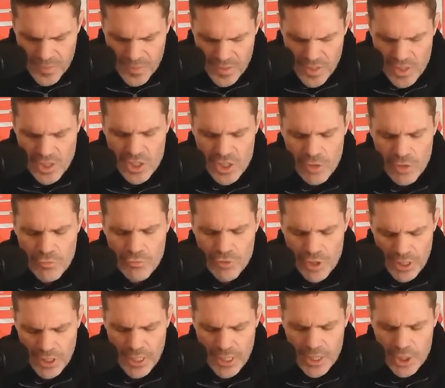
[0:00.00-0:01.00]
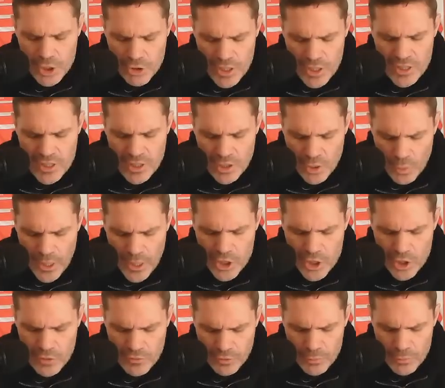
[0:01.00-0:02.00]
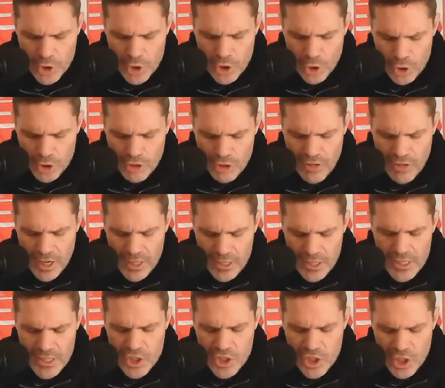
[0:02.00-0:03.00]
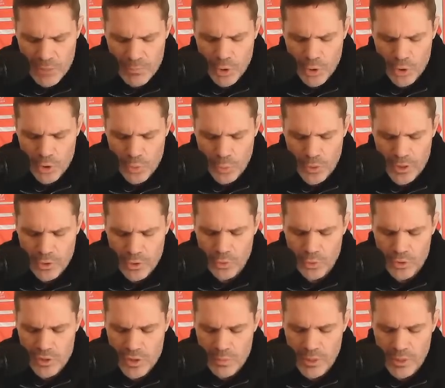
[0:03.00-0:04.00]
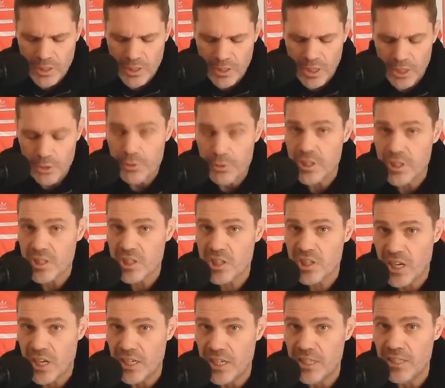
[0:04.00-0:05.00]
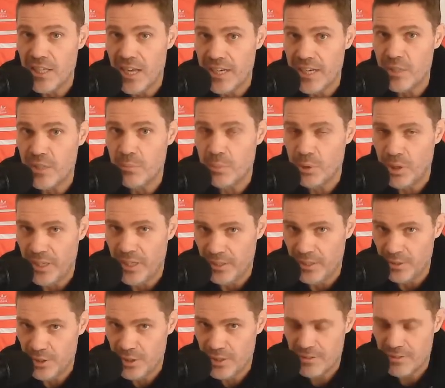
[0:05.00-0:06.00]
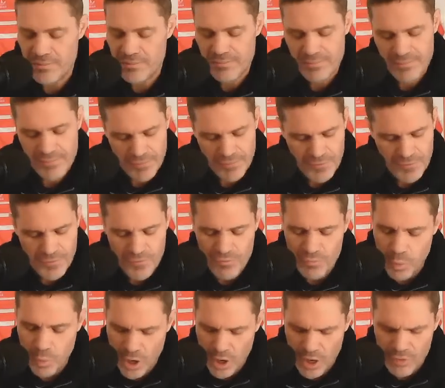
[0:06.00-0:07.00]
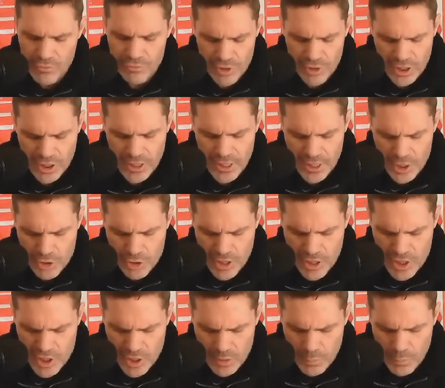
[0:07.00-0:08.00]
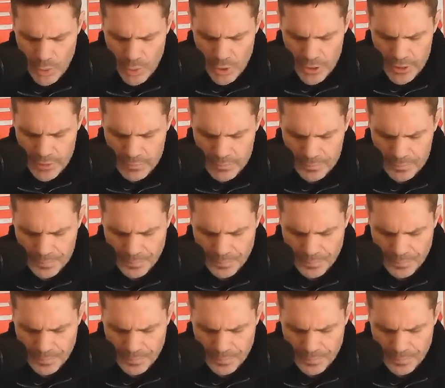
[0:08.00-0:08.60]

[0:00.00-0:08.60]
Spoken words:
This is a really interesting question from John Grant. Is Jim Goodwin going to be allowed to sign any players? What a really interesting point.